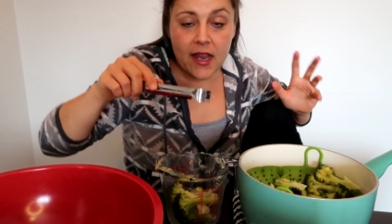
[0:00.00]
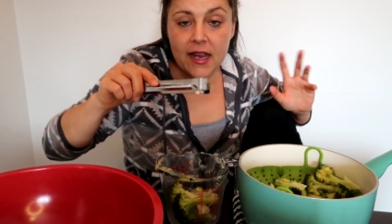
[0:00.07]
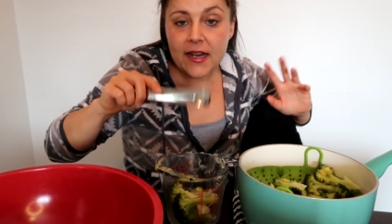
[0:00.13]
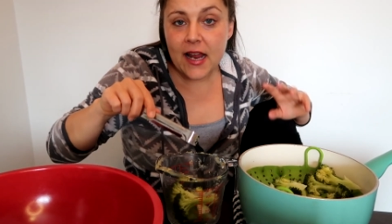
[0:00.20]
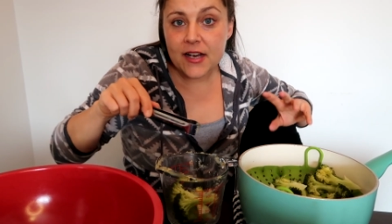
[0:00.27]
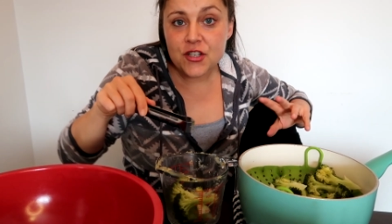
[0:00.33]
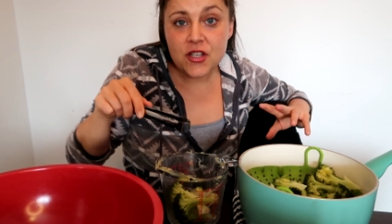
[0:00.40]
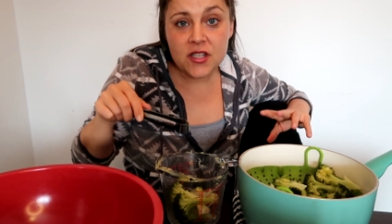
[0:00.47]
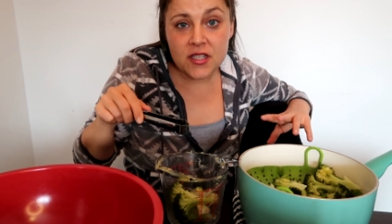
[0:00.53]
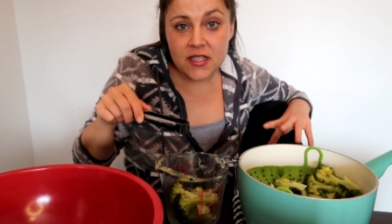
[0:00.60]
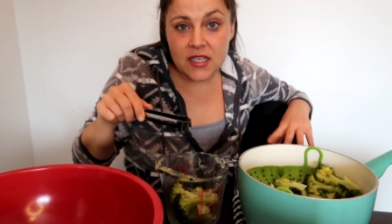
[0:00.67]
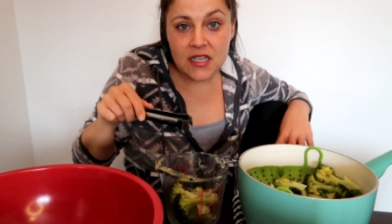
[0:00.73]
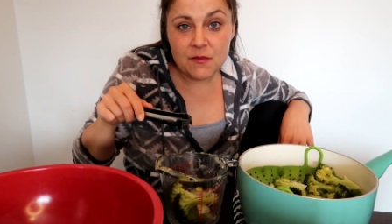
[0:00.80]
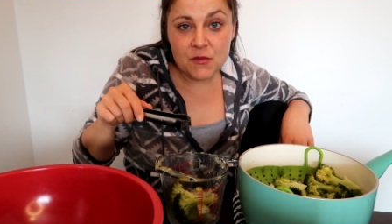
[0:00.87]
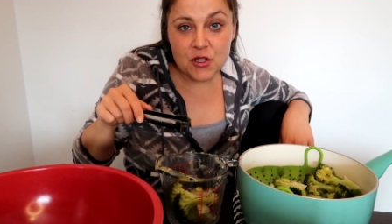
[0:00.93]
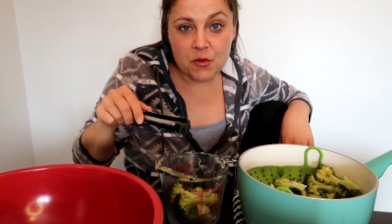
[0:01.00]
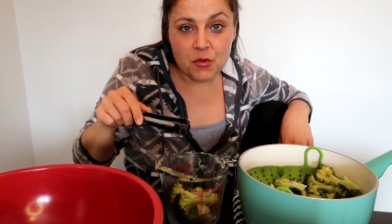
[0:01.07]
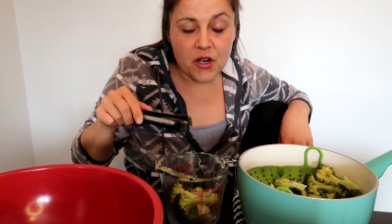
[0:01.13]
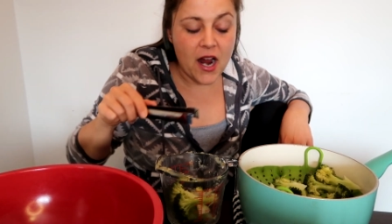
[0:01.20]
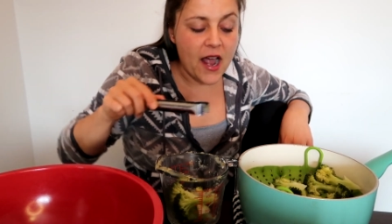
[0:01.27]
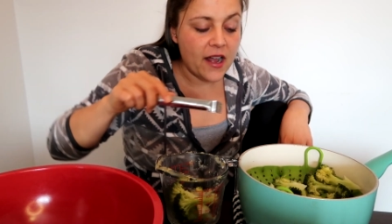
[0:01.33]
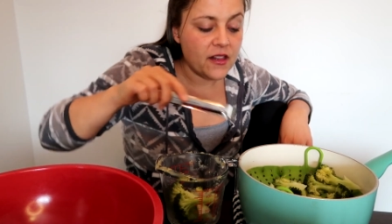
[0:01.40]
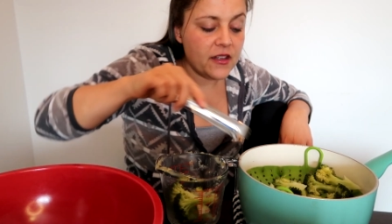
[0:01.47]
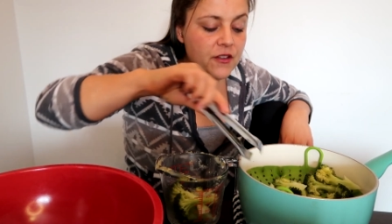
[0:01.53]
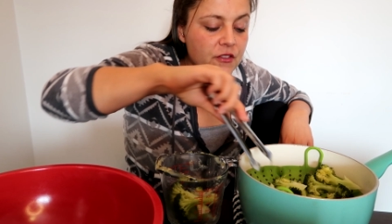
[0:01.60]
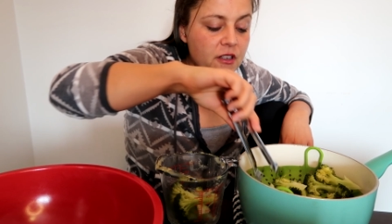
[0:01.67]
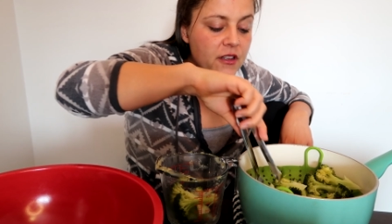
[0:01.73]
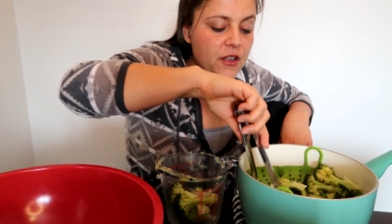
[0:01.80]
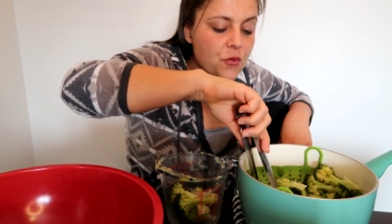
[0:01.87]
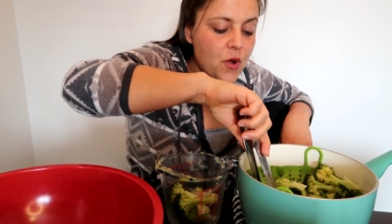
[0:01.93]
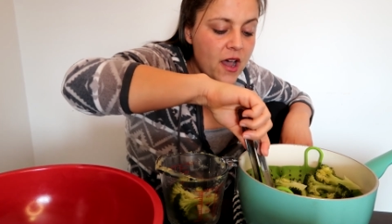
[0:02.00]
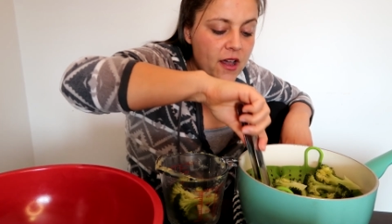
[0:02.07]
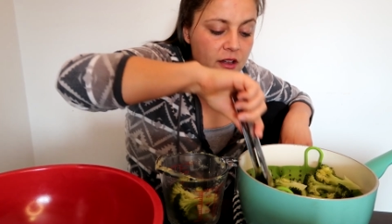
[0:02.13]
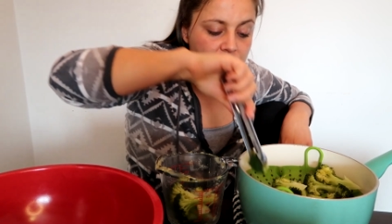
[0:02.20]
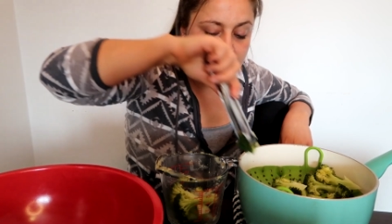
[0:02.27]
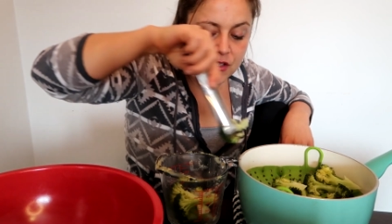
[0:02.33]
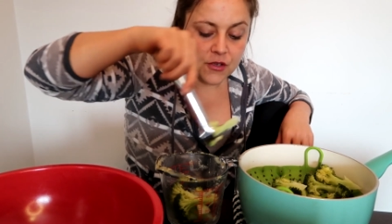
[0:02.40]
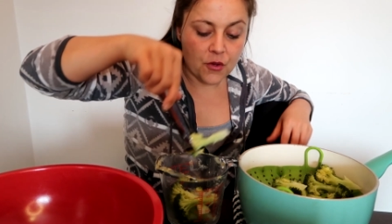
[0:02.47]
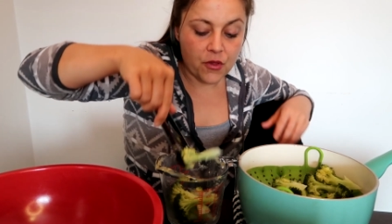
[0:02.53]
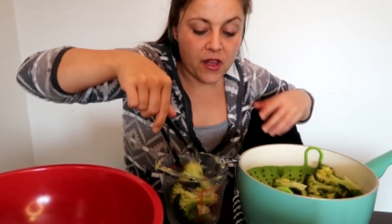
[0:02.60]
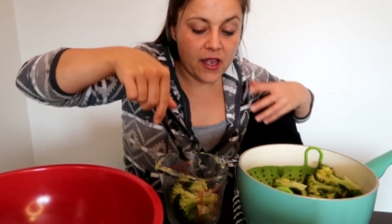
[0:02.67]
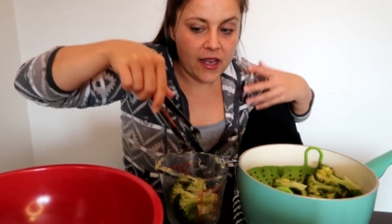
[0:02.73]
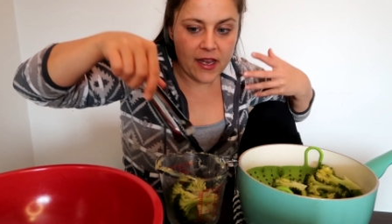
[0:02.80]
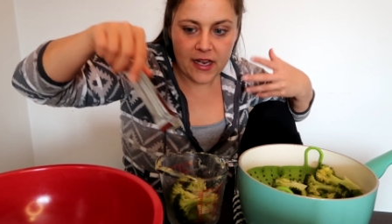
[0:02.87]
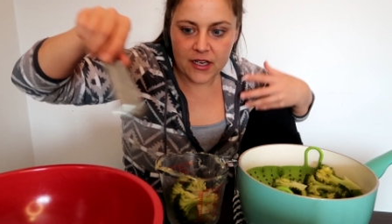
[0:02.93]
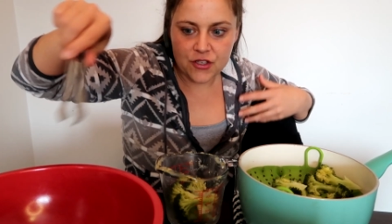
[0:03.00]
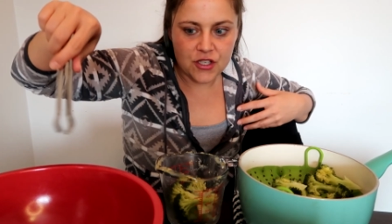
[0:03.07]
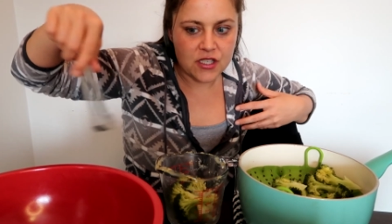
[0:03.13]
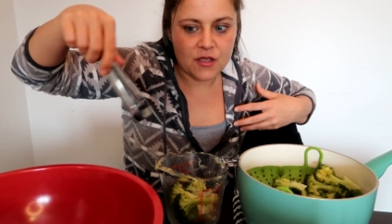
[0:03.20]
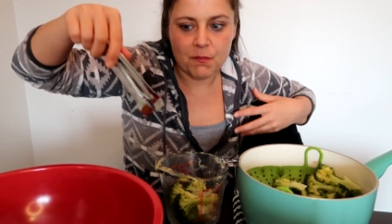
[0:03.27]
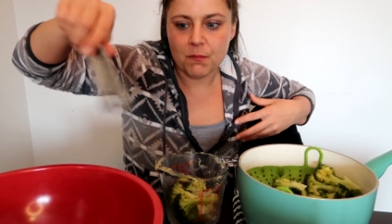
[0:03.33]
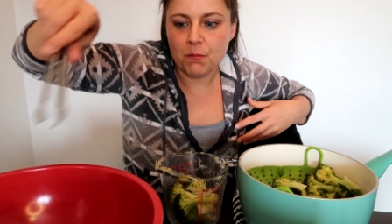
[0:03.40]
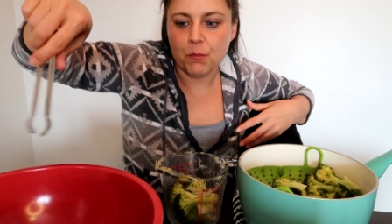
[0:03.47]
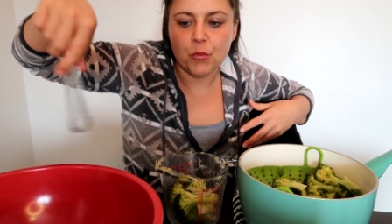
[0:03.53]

And I just steamed the broccoli really well so that it just